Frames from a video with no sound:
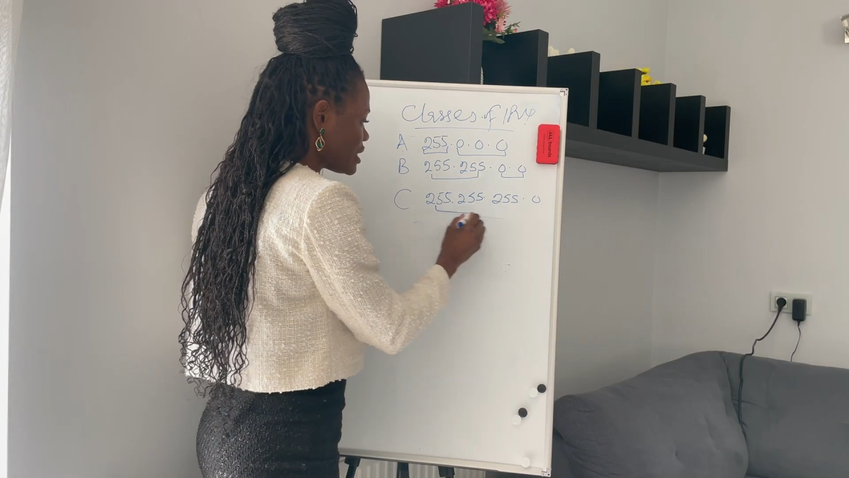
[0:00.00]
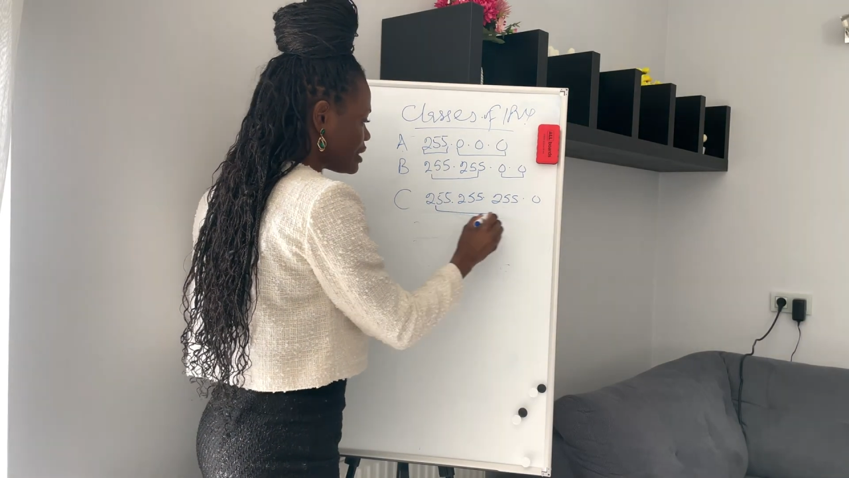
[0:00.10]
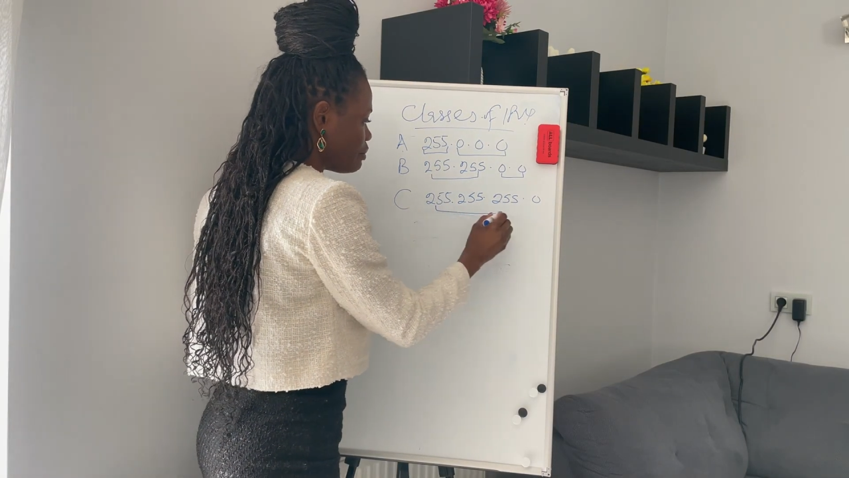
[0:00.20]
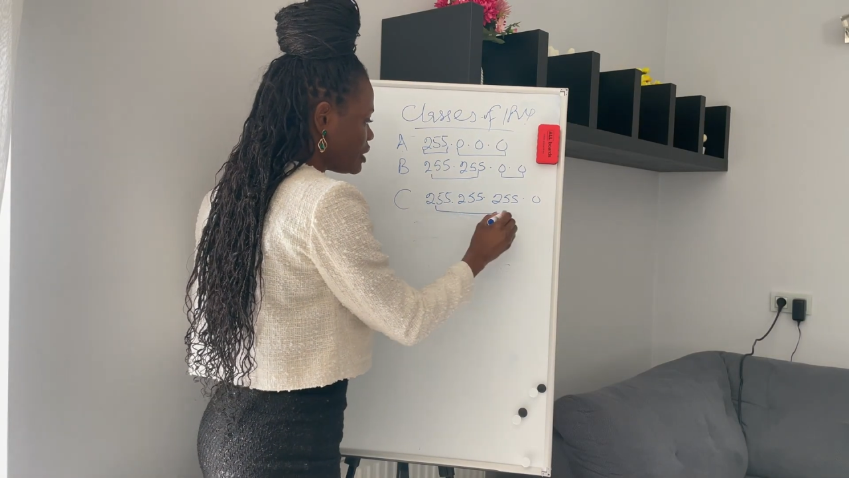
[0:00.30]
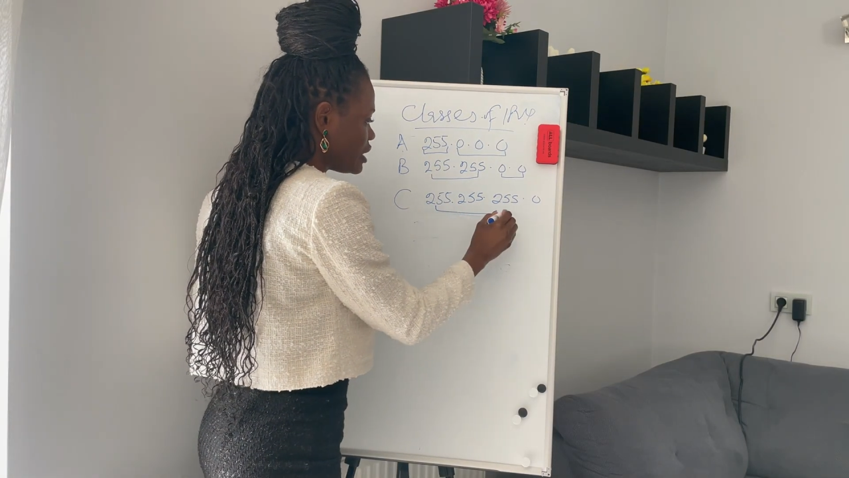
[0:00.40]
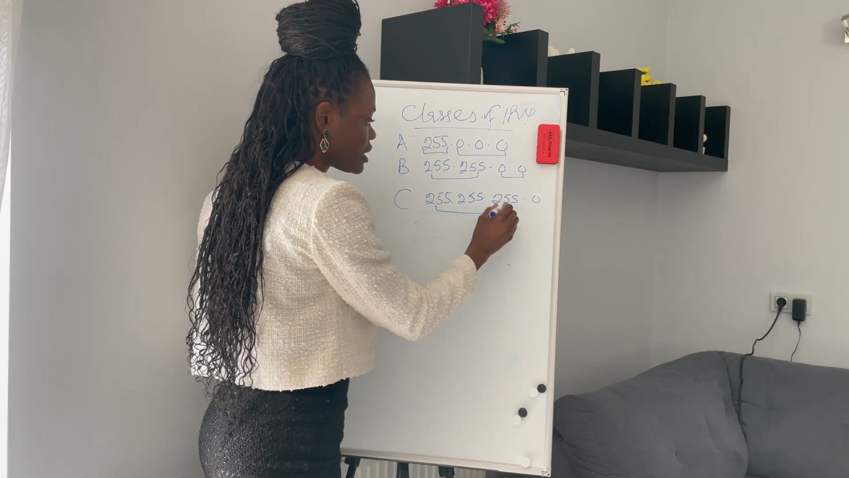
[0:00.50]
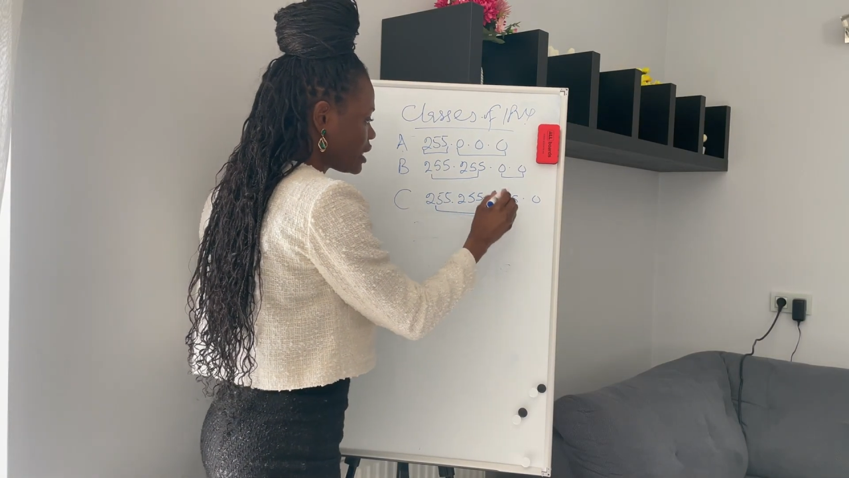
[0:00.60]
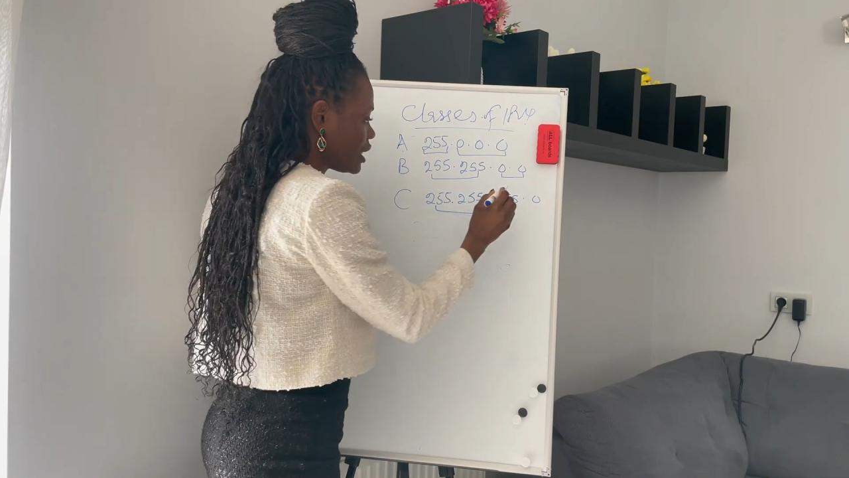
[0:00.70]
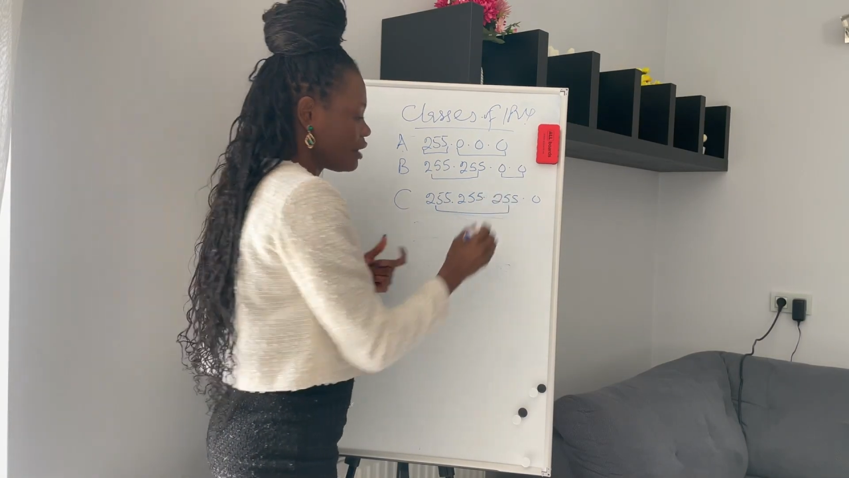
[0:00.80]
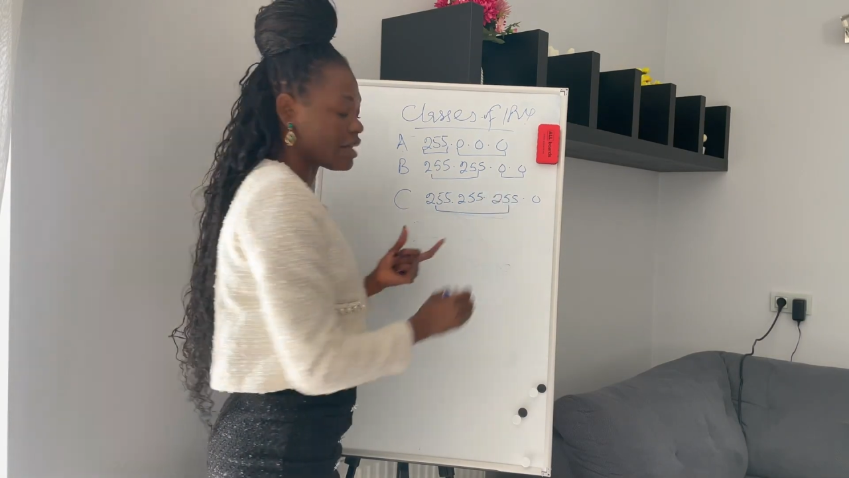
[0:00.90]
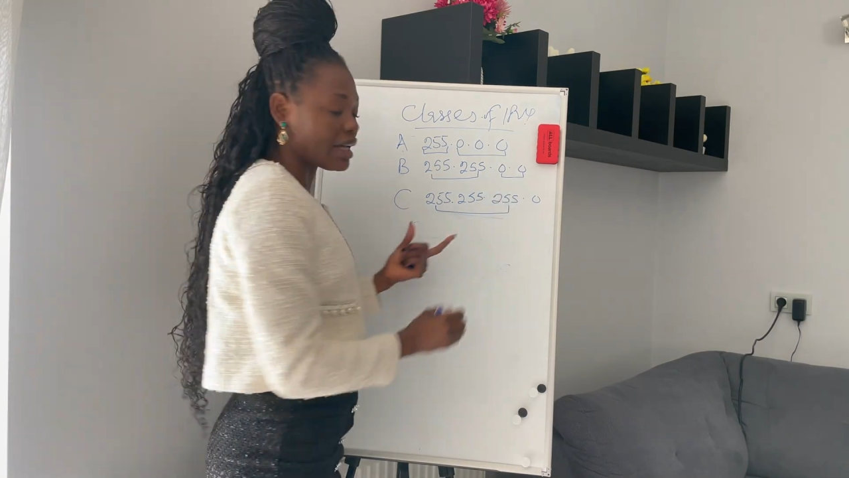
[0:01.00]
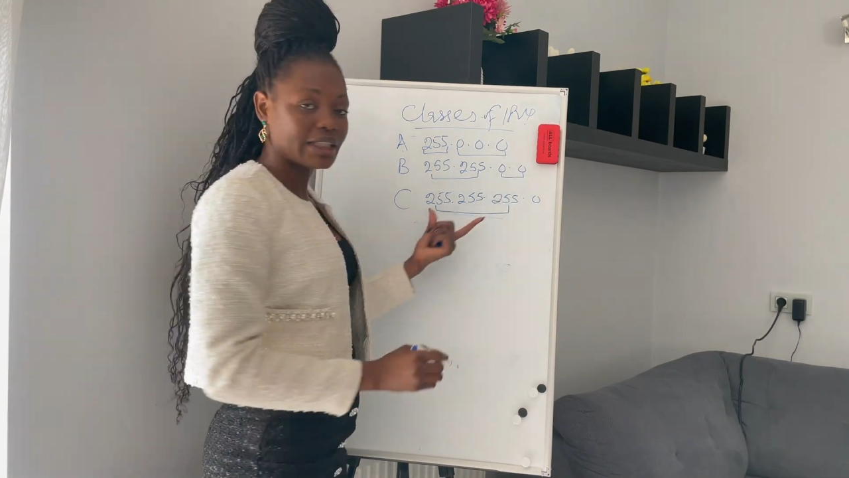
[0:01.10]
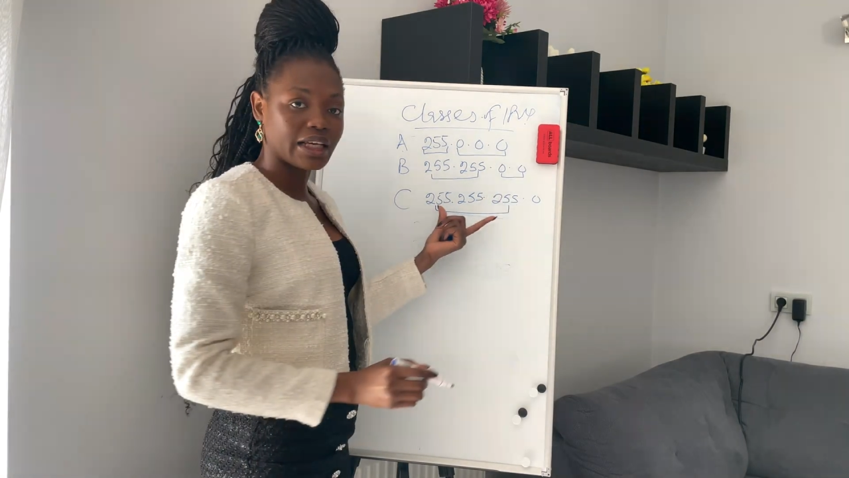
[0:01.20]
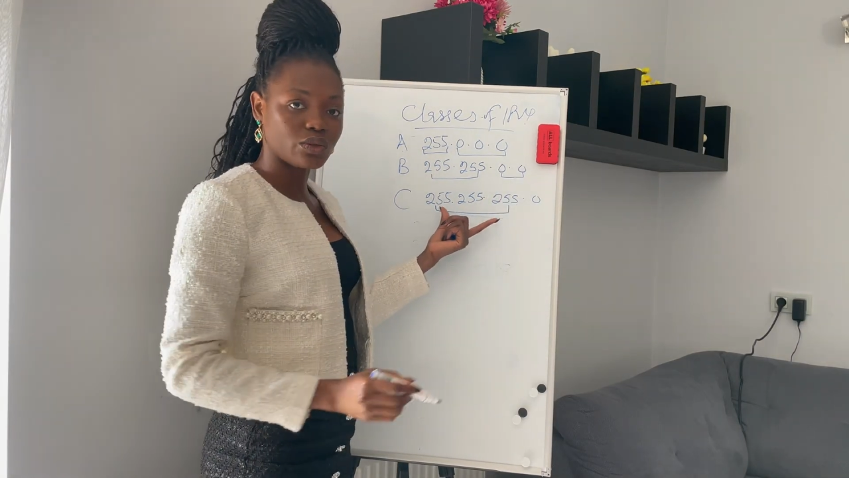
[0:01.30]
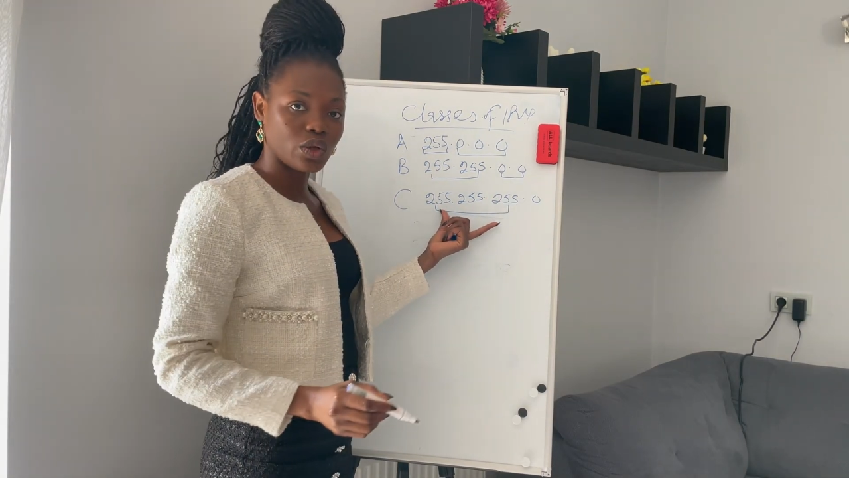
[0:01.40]
is the bits that the
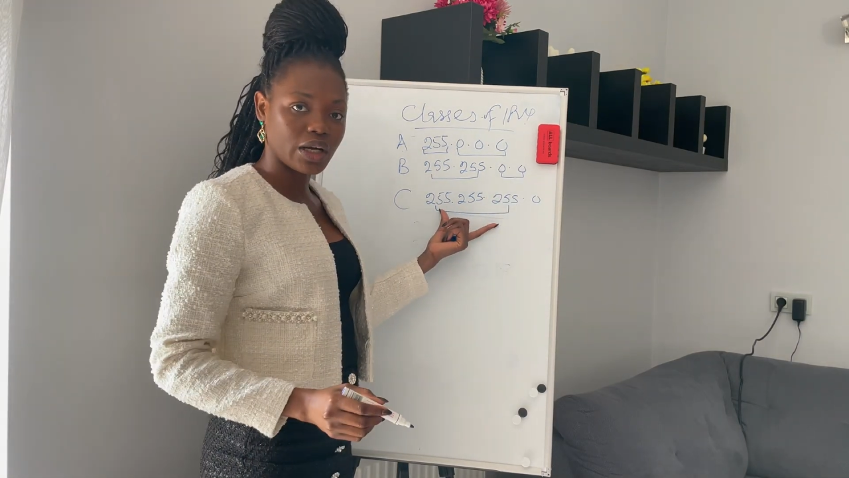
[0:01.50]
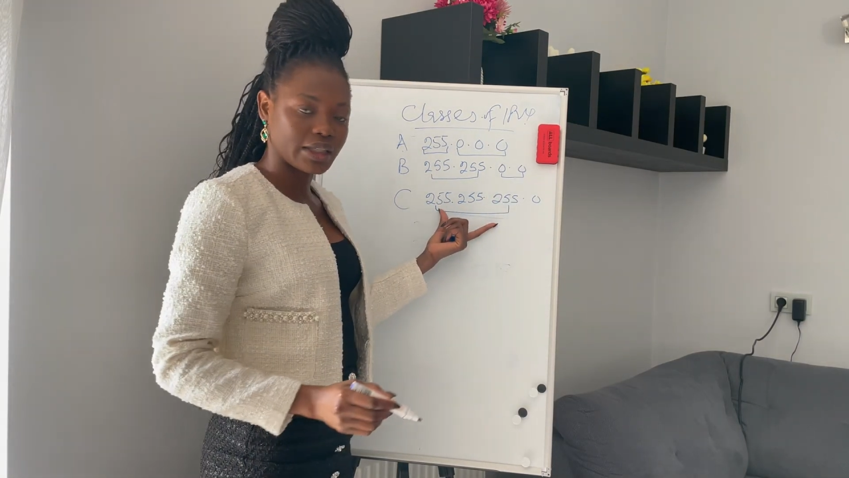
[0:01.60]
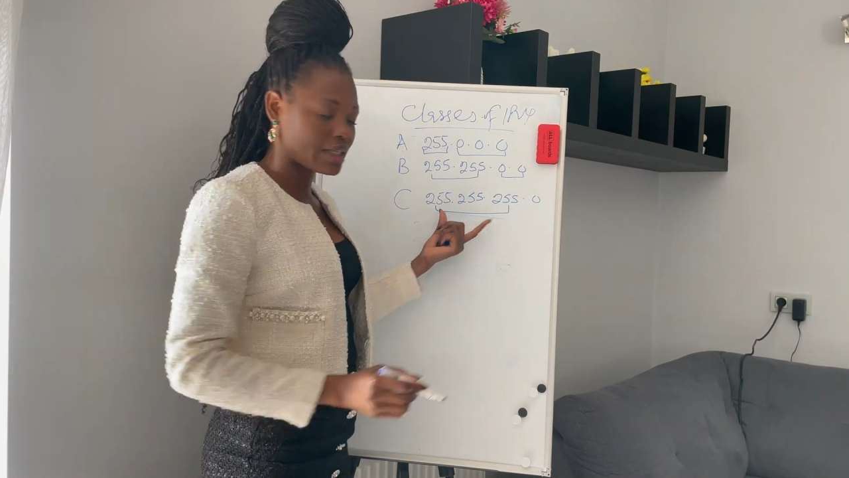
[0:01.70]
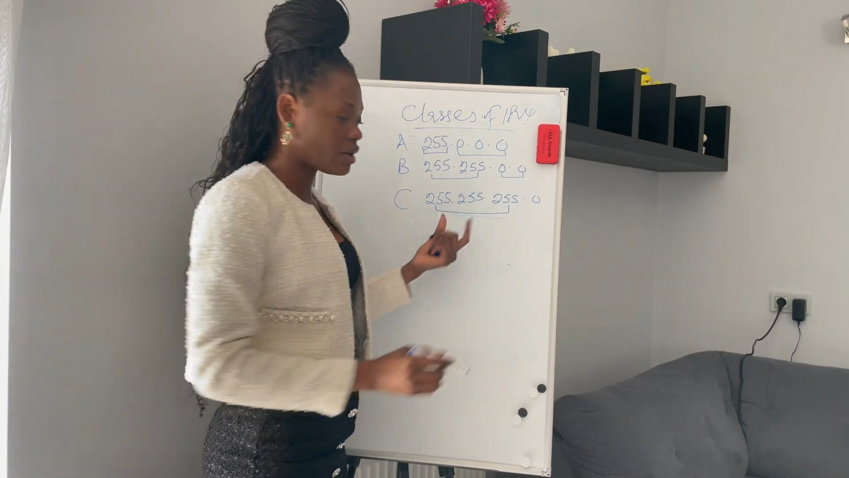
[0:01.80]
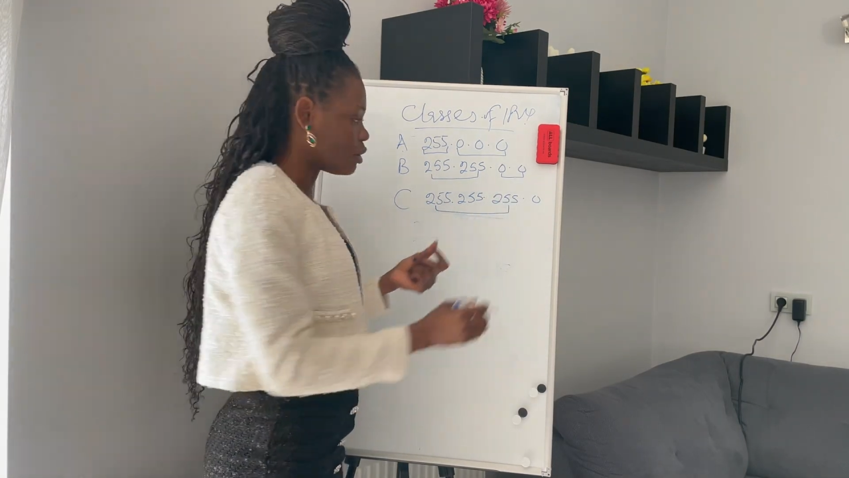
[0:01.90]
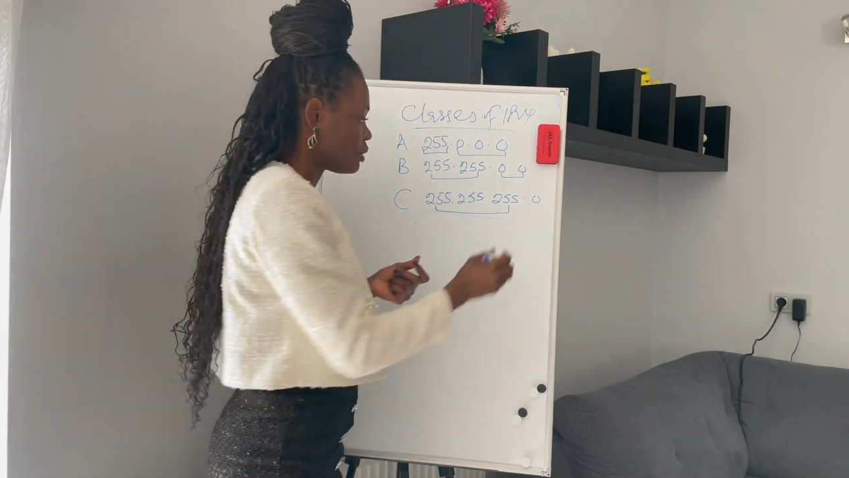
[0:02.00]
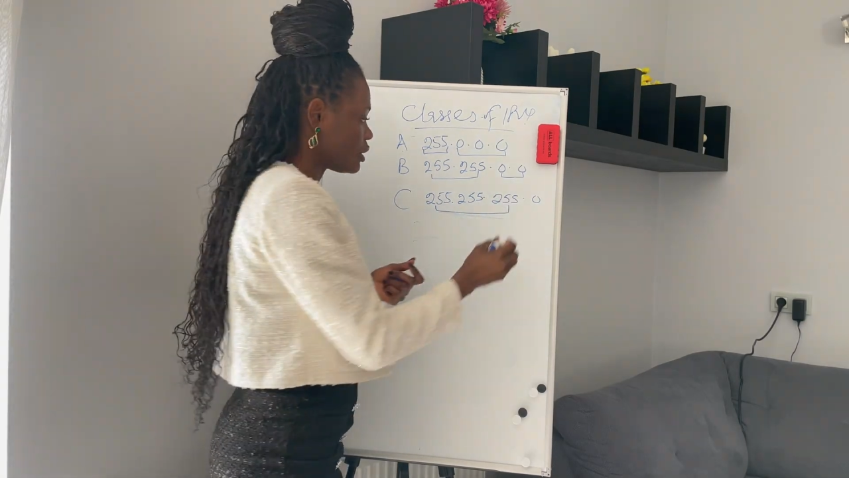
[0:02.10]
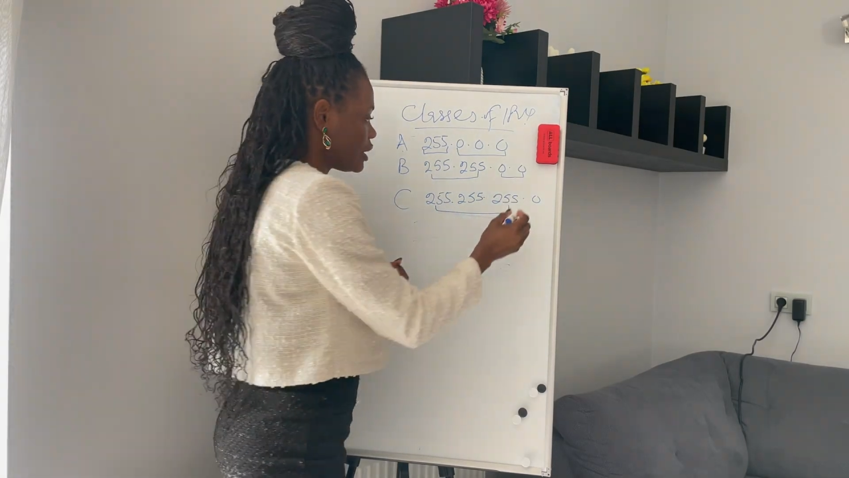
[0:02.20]
network can take up,